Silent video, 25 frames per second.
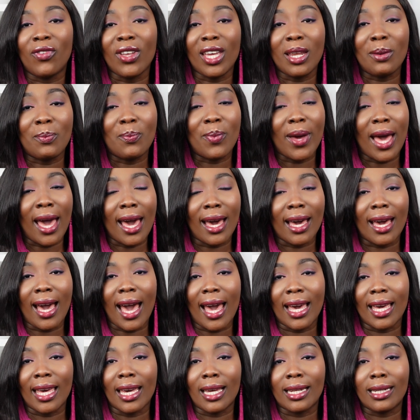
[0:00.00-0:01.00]
feedback,
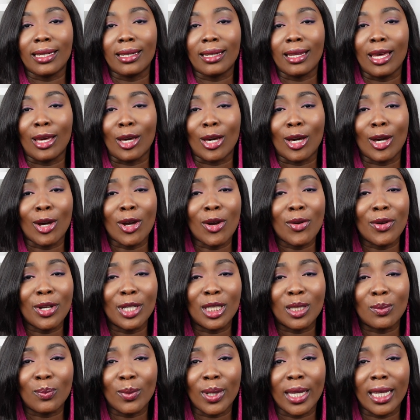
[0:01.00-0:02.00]
I get
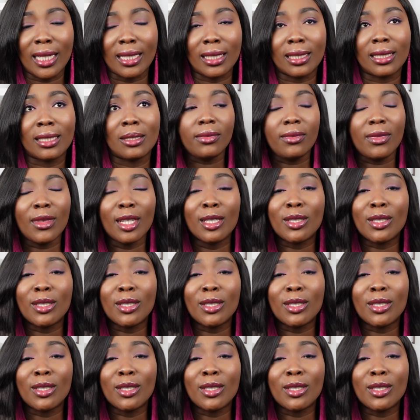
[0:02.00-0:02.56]
encouragement.